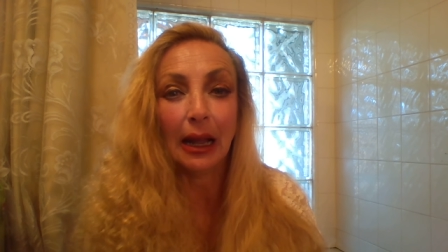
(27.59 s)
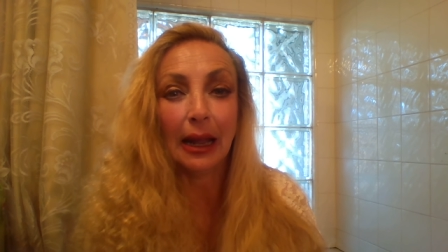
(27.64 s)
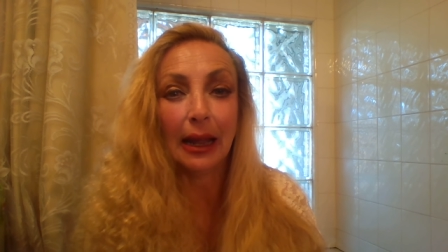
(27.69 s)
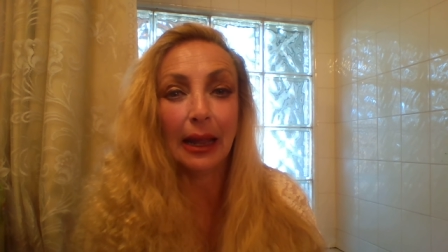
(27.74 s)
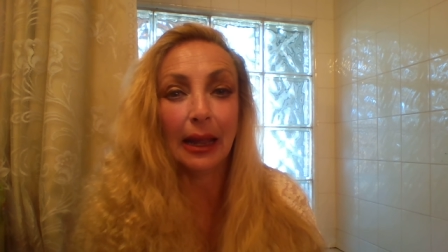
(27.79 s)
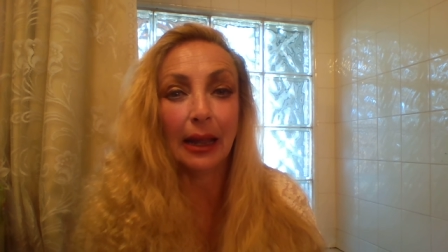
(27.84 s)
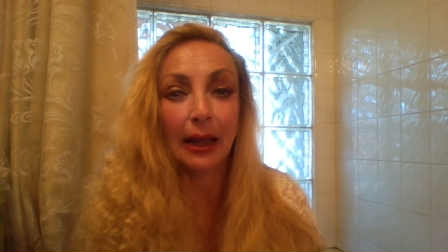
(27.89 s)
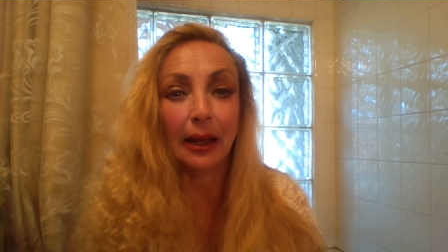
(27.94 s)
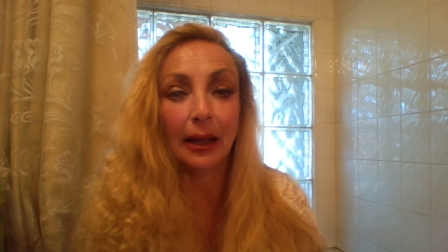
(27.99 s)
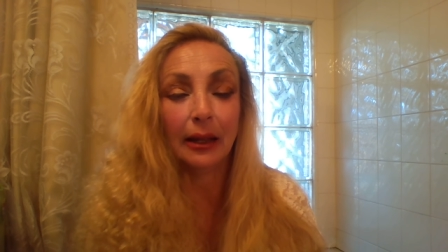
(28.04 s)

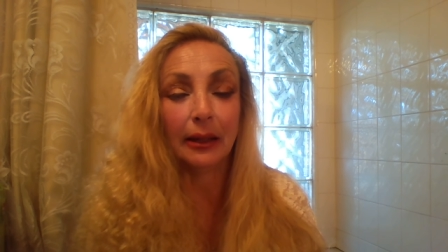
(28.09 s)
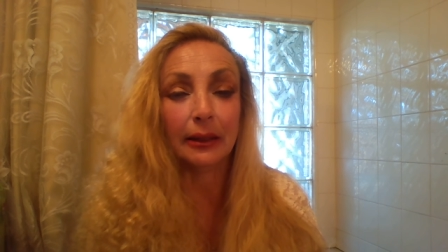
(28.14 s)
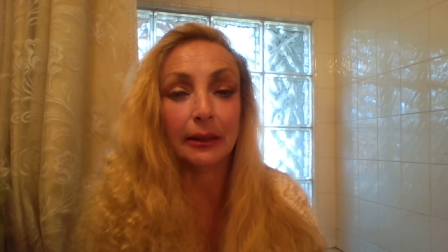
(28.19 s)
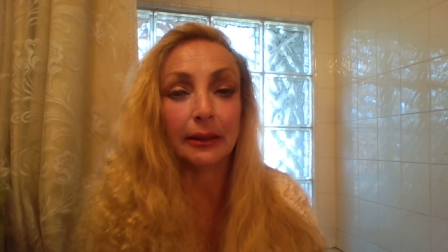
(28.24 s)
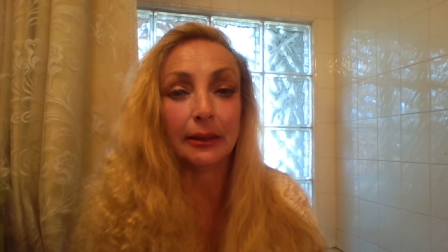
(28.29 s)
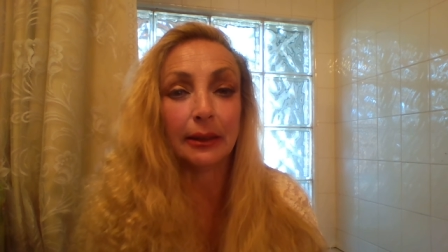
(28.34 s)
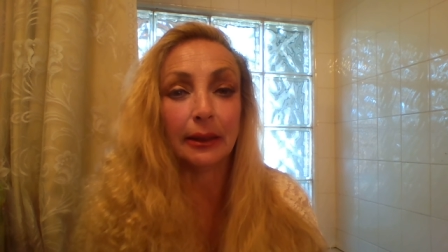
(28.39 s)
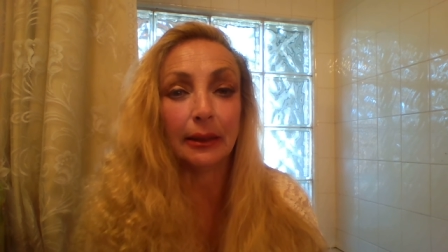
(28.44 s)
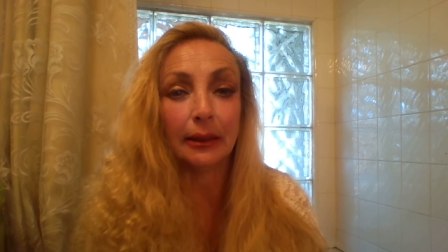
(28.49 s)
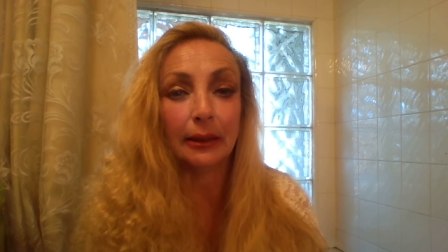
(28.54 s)

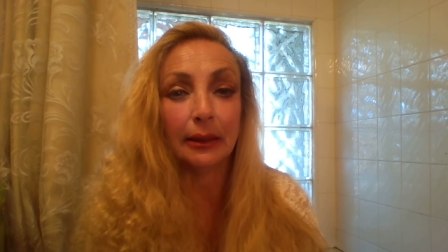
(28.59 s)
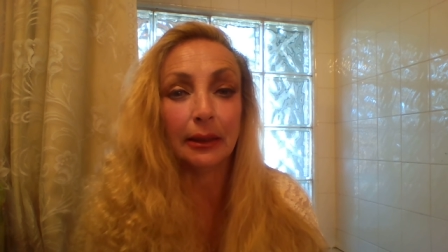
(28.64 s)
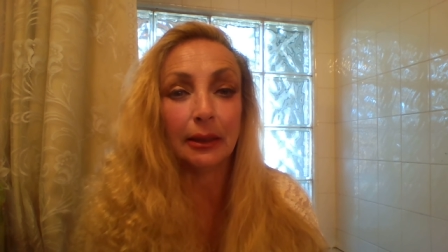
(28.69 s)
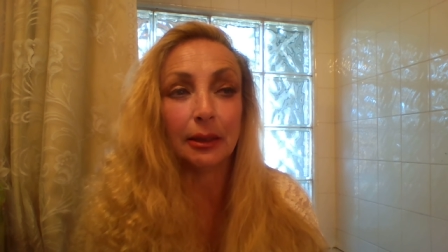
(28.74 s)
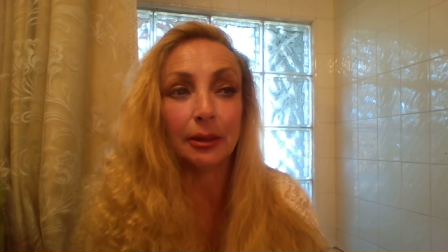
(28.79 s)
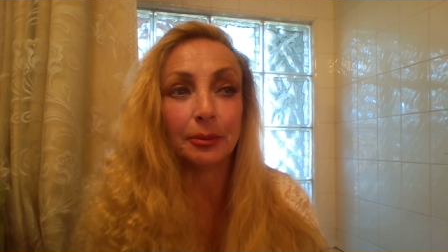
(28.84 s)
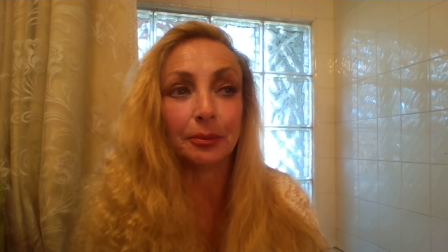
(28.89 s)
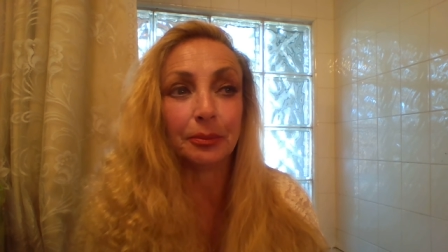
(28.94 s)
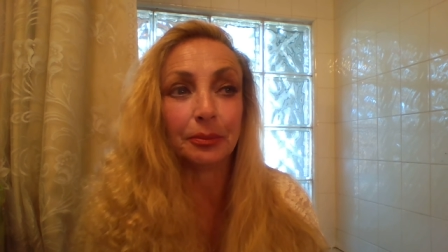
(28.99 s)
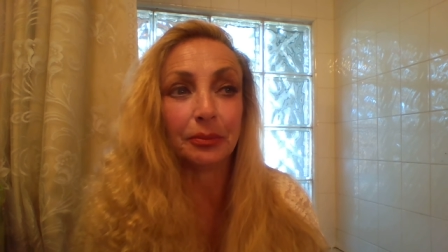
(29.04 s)
And,
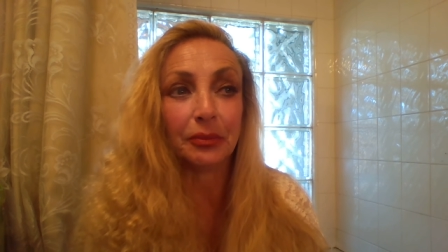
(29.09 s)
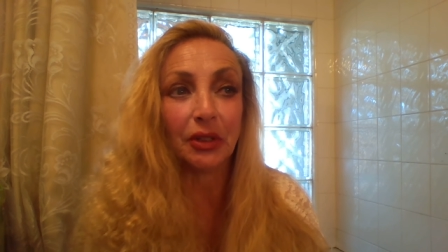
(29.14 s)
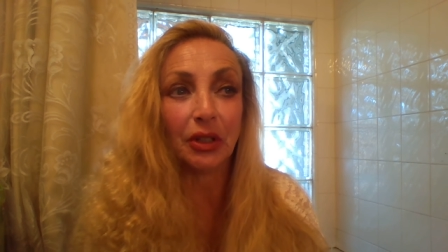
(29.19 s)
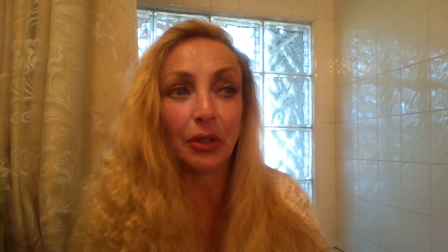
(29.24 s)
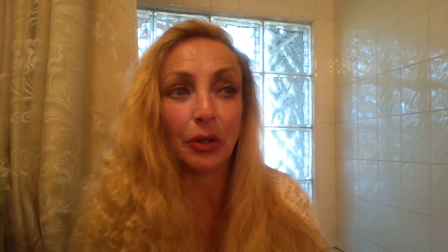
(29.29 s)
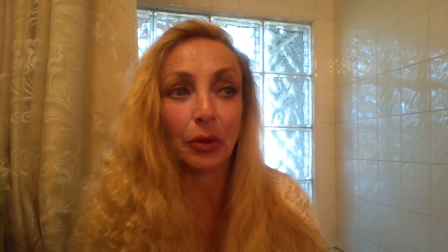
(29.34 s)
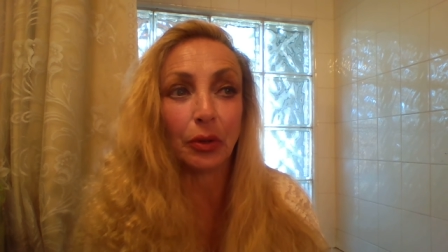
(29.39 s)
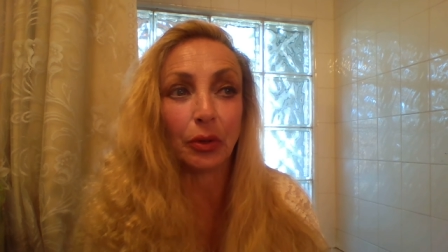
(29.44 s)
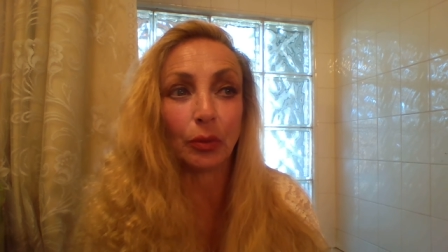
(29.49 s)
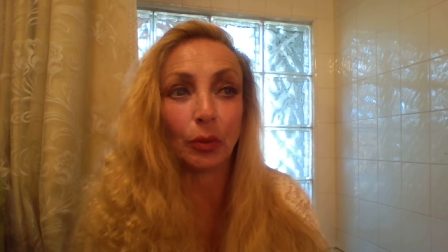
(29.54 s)
um,
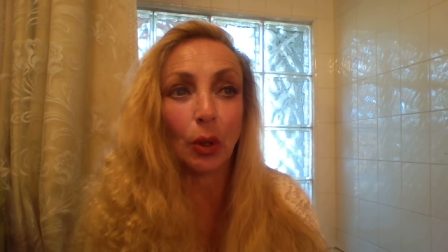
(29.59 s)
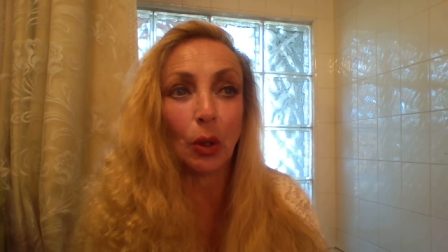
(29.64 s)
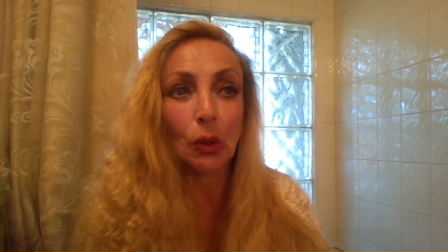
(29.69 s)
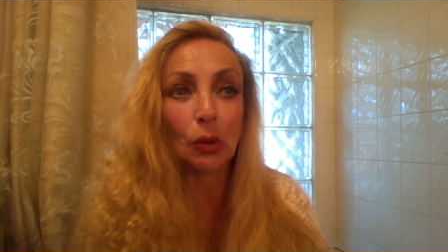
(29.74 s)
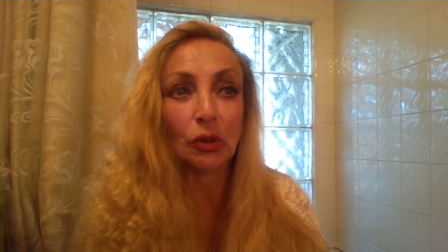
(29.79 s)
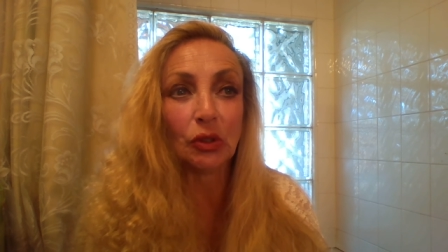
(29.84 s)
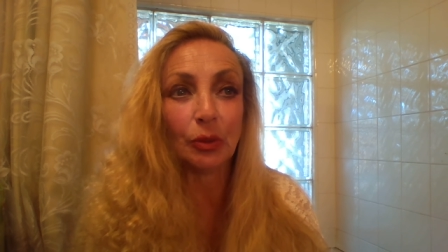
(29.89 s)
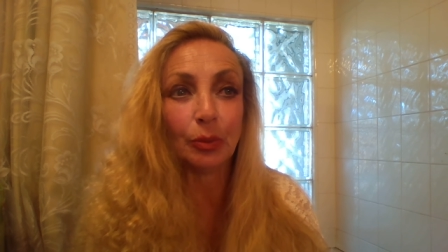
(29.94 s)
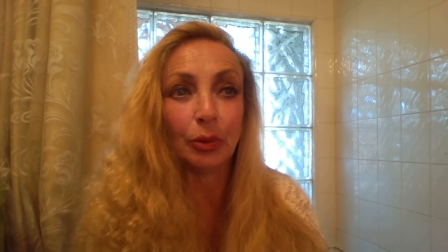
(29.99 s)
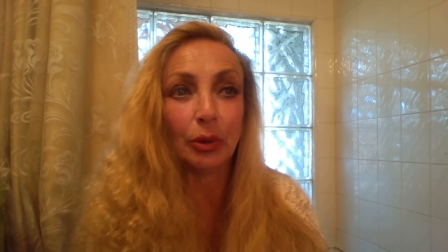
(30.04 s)
you know, the
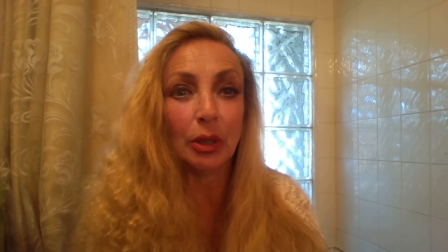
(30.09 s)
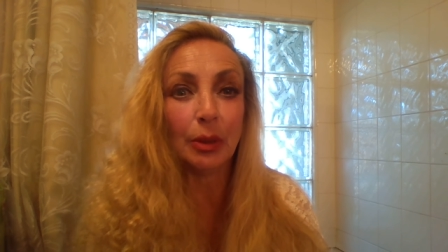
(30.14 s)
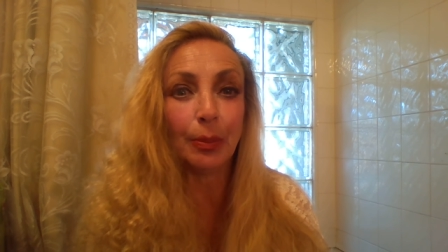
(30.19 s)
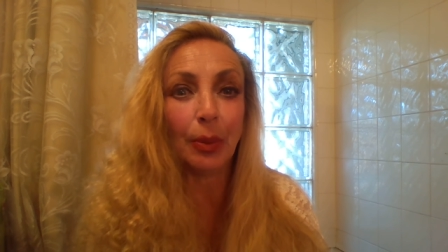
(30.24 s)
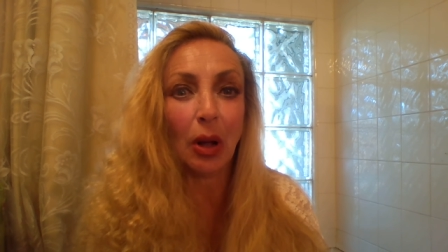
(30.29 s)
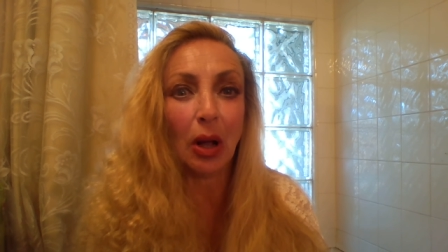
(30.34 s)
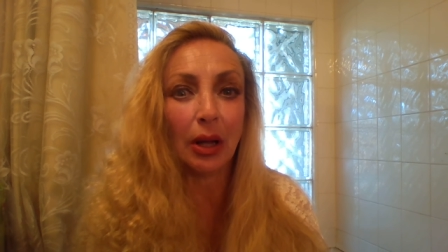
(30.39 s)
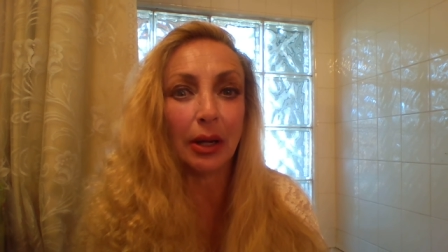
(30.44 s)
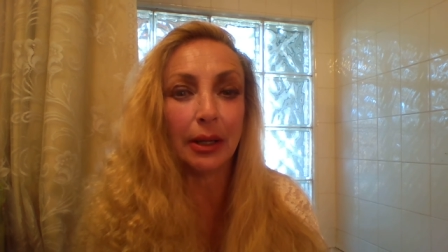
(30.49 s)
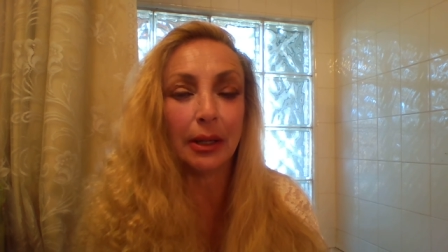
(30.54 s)
roads are pretty
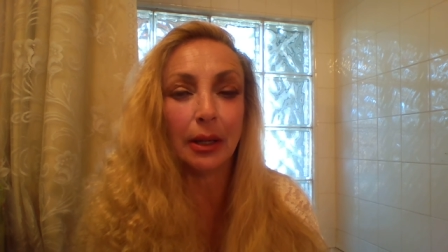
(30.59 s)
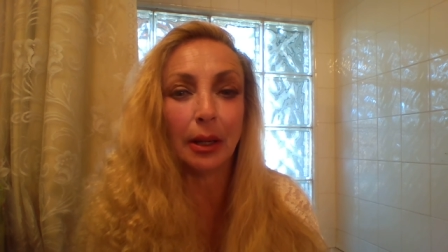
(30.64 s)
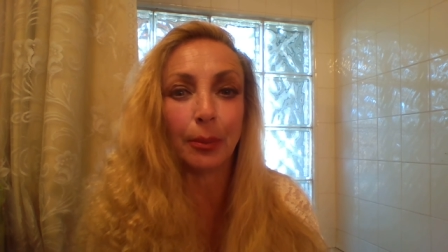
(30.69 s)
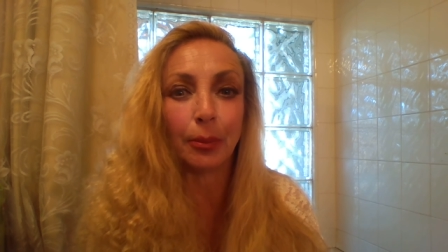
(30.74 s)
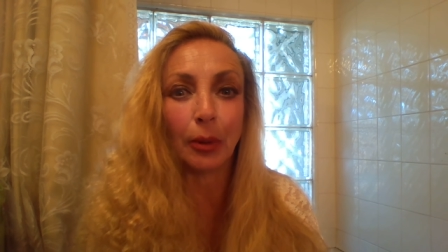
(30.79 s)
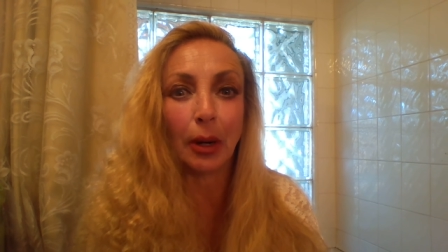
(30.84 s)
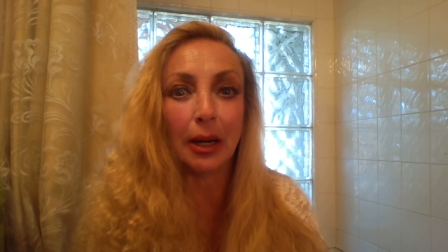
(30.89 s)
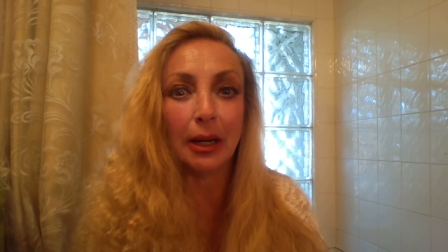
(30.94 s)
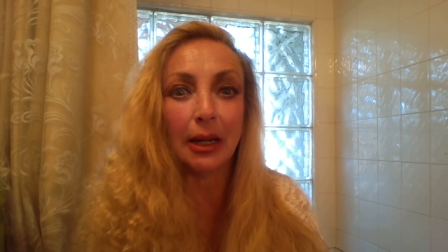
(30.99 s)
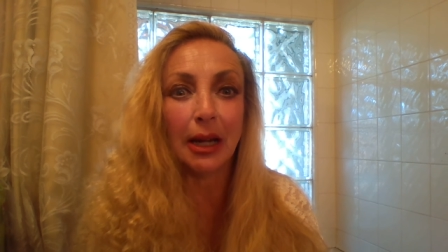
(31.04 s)
potted
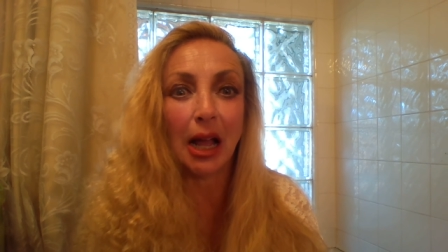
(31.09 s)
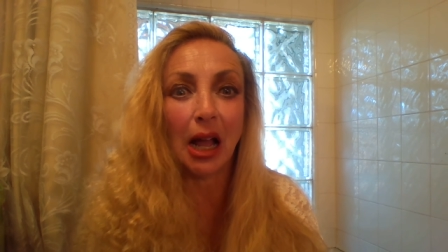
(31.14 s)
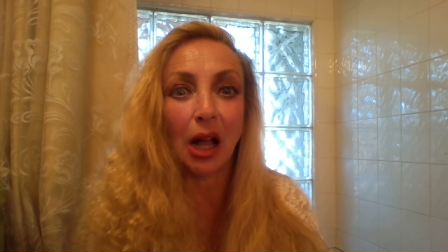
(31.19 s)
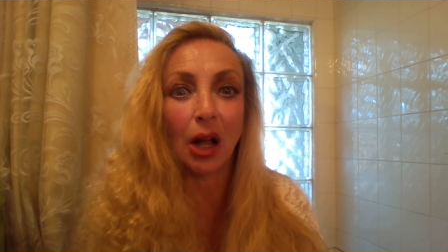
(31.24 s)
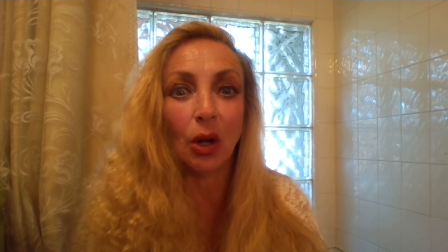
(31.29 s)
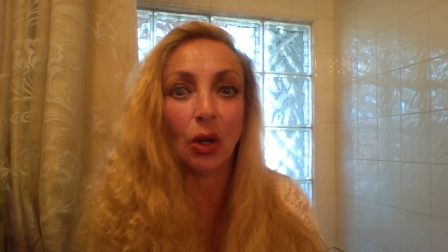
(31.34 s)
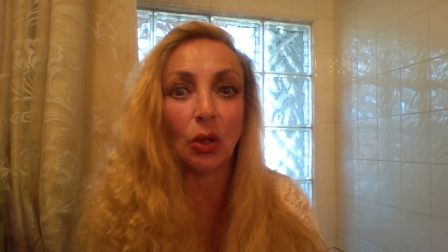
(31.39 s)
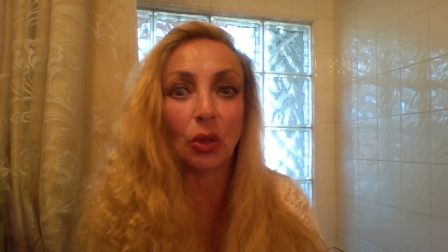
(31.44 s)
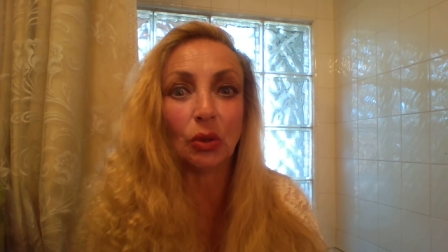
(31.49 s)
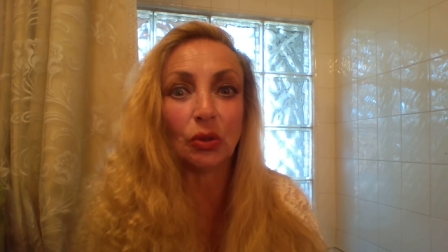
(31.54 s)
up right
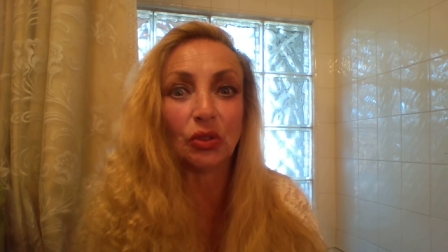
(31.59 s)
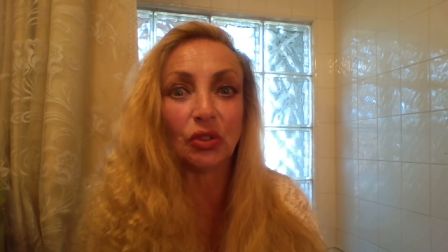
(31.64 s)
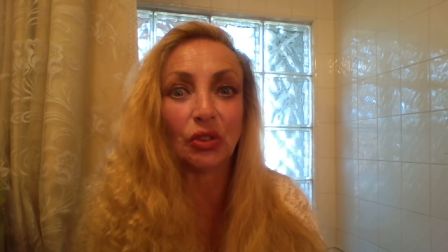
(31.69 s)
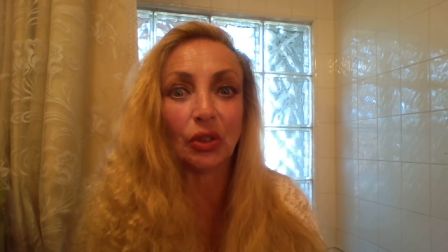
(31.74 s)
now.